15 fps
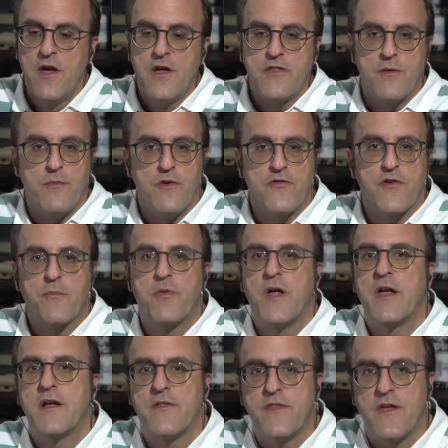the music
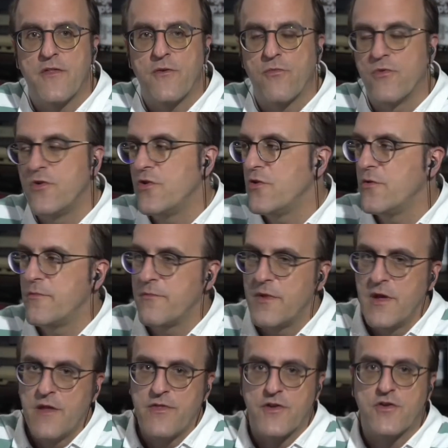playing in the other room,
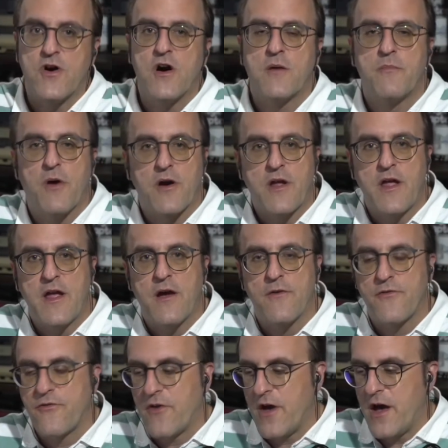the dog barking
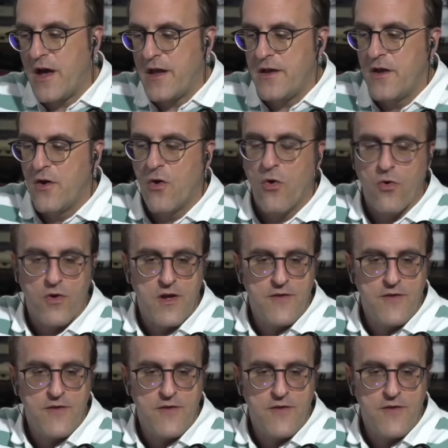outside, or